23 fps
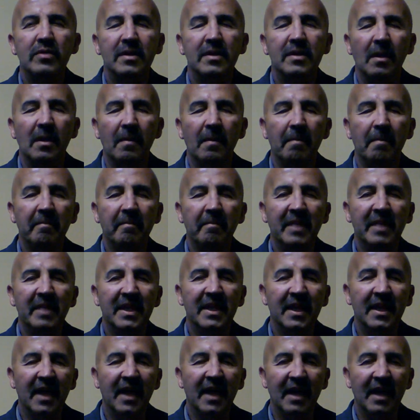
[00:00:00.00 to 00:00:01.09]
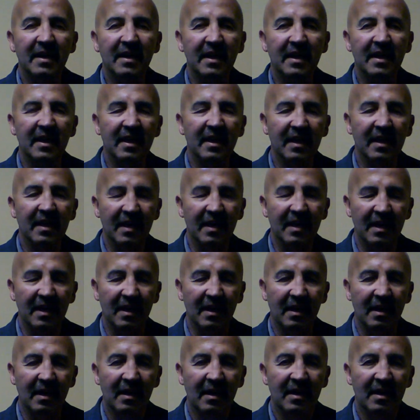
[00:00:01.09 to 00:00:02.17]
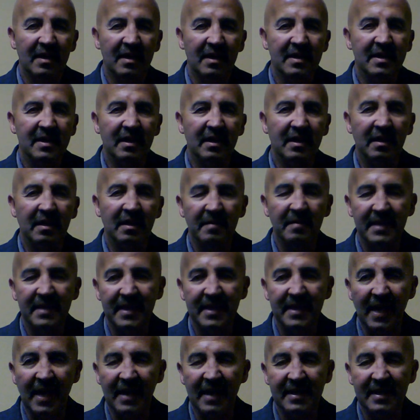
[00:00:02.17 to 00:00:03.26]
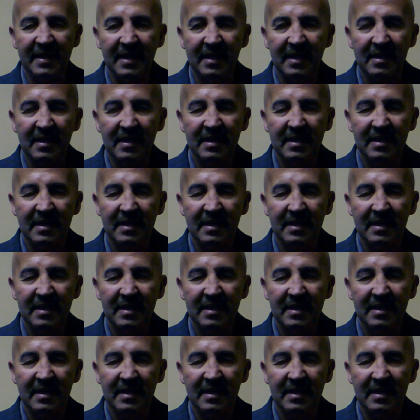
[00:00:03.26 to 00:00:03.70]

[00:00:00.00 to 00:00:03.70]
some mitigating circumstances